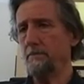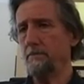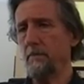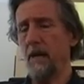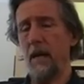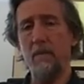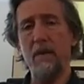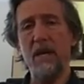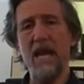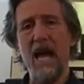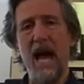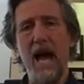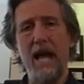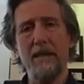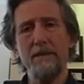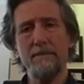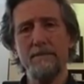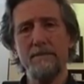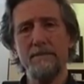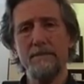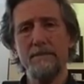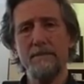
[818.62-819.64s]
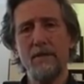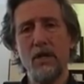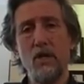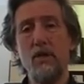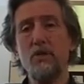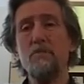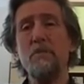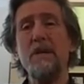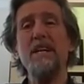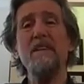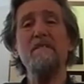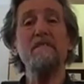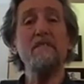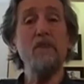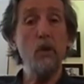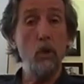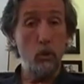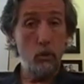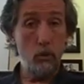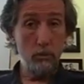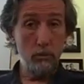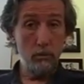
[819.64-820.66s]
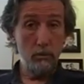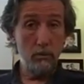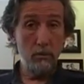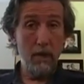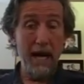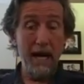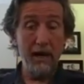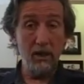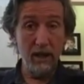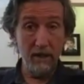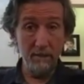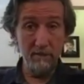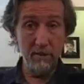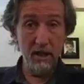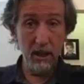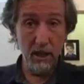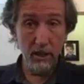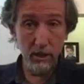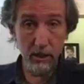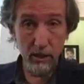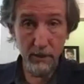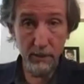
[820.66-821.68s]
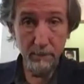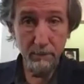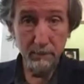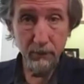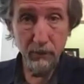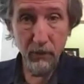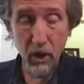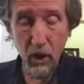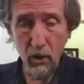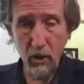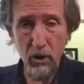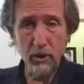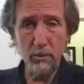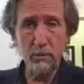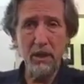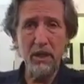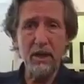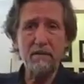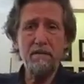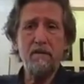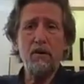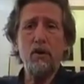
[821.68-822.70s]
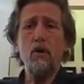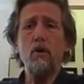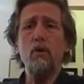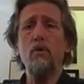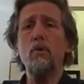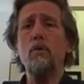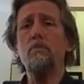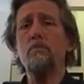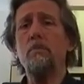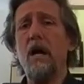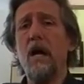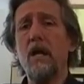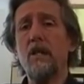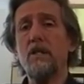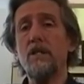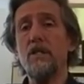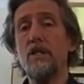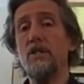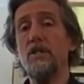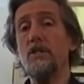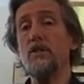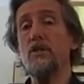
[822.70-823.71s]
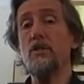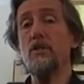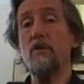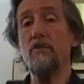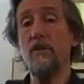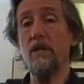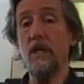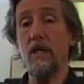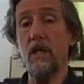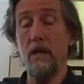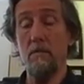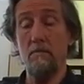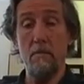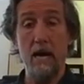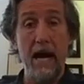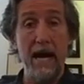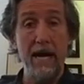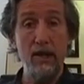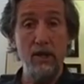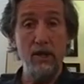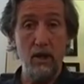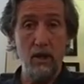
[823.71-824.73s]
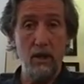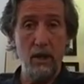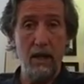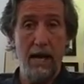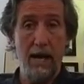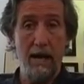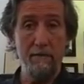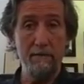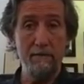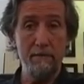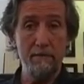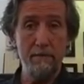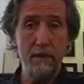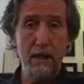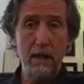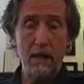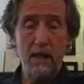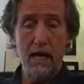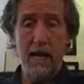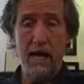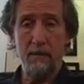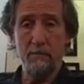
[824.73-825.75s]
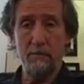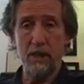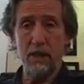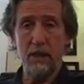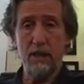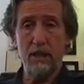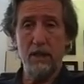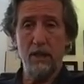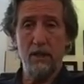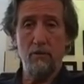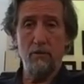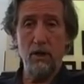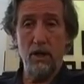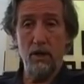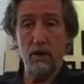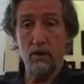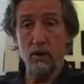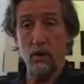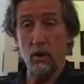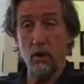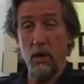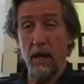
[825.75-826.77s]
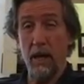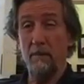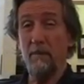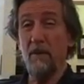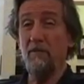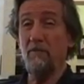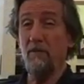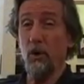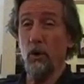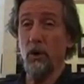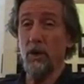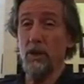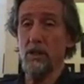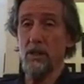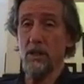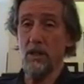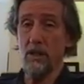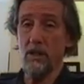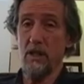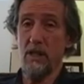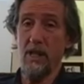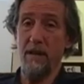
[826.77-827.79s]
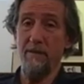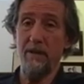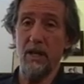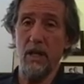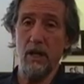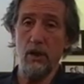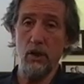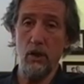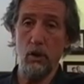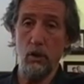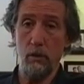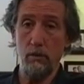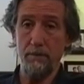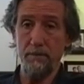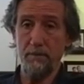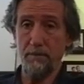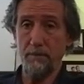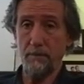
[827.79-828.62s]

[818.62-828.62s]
Maybe not. There's been a few. I'll give this. There has been a few politicians over my adult life. I'm 63 years old. I've been voting since 72.